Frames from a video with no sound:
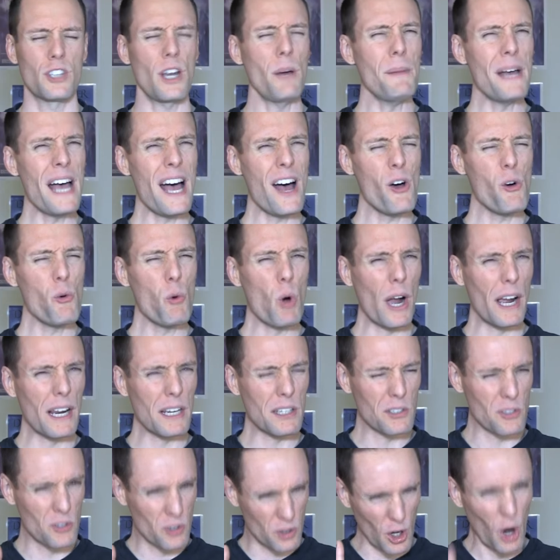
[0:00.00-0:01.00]
Somehow,
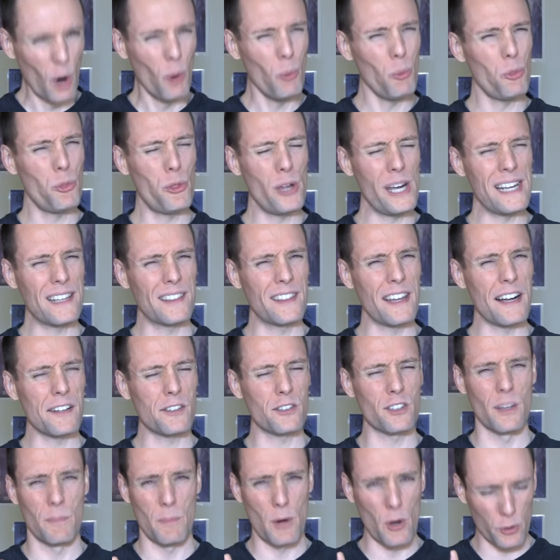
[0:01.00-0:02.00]
I don't think
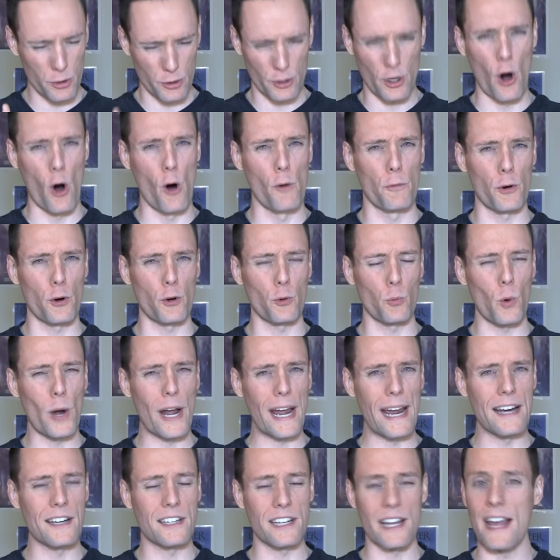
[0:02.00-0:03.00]
that's the most covert
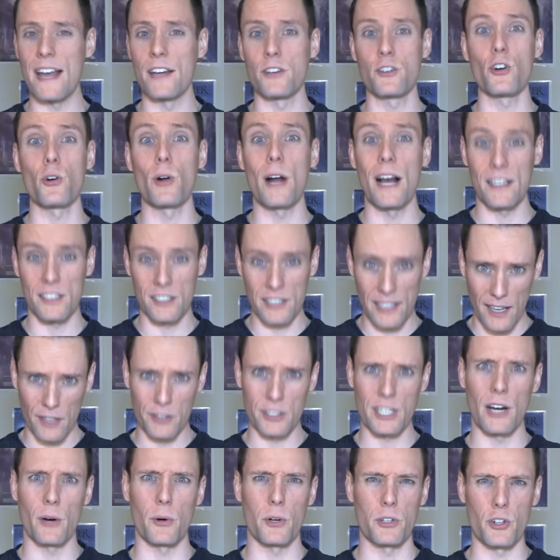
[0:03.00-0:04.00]
way to enter
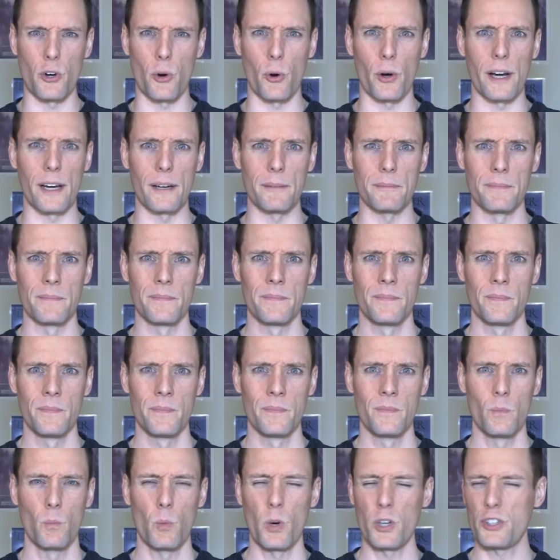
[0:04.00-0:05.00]
hostile territory.
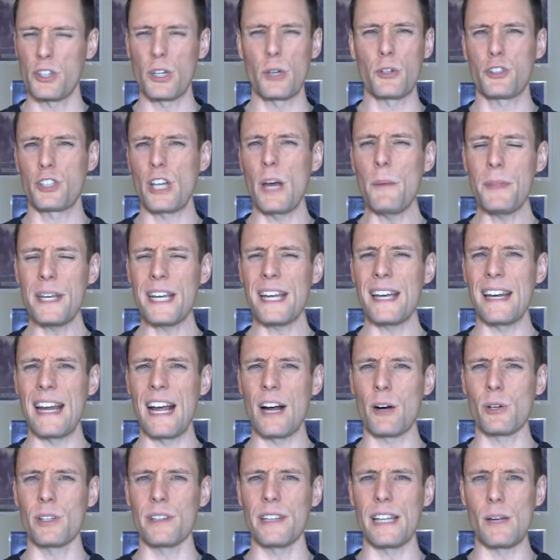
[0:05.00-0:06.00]
Was there something
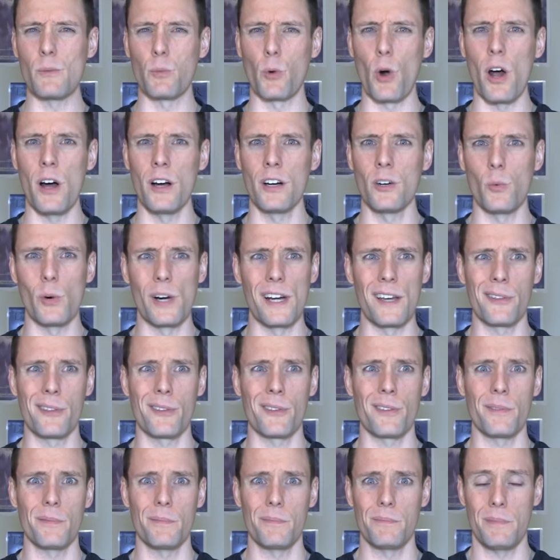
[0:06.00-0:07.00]
inherently wrong with,
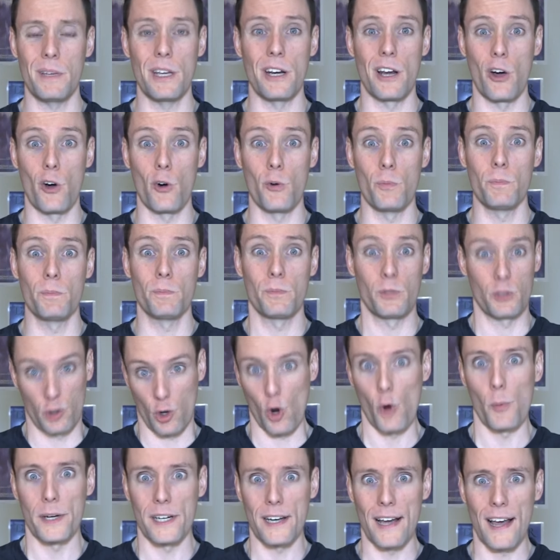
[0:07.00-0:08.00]
you know,
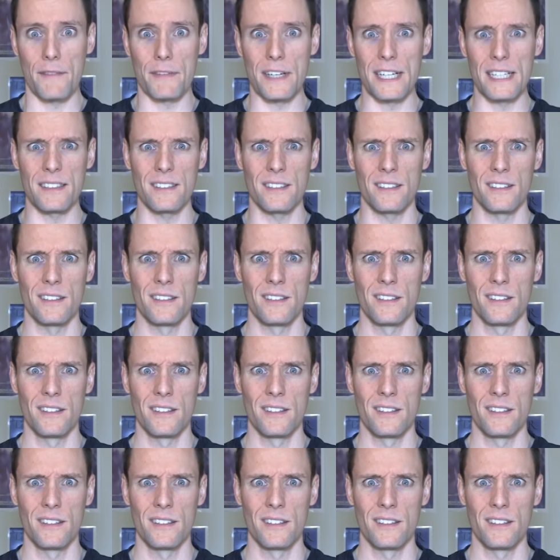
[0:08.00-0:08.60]
scuba diving?